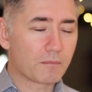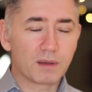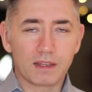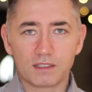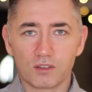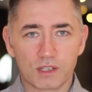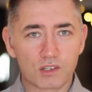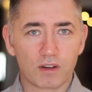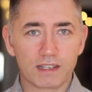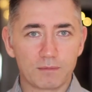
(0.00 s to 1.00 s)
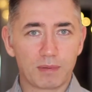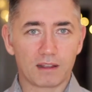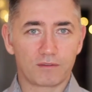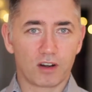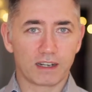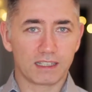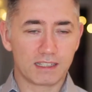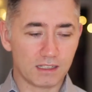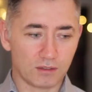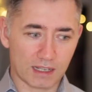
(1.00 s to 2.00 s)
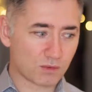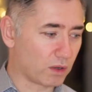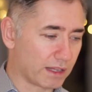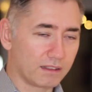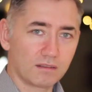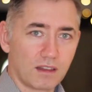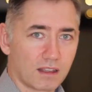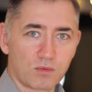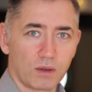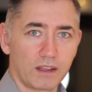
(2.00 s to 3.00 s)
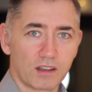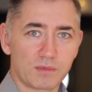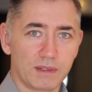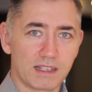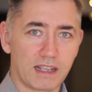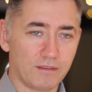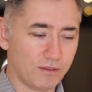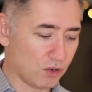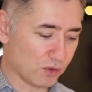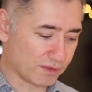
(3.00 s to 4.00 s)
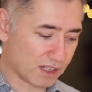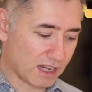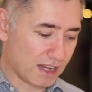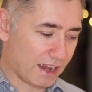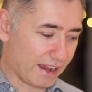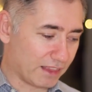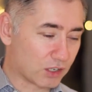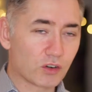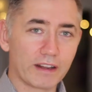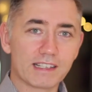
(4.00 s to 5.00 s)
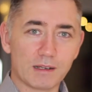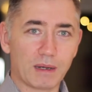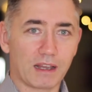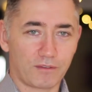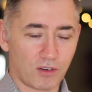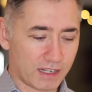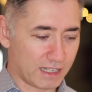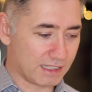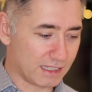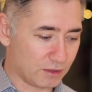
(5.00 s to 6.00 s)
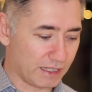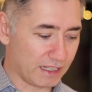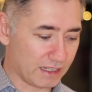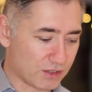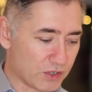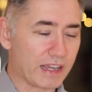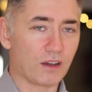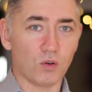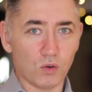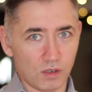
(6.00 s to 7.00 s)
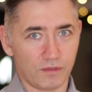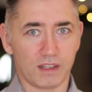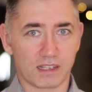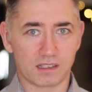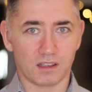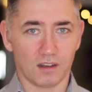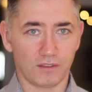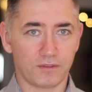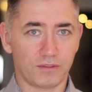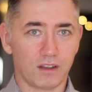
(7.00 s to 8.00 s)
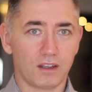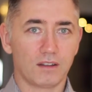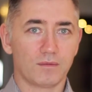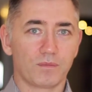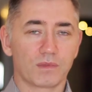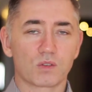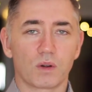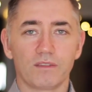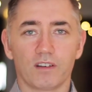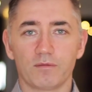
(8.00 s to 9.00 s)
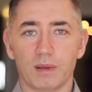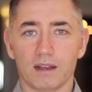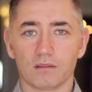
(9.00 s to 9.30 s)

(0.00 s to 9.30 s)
But they're doing this crazy Black Friday deal, that's why they asked me to get involved. And the crazy Black Friday deal is, you get all of this stuff, £25.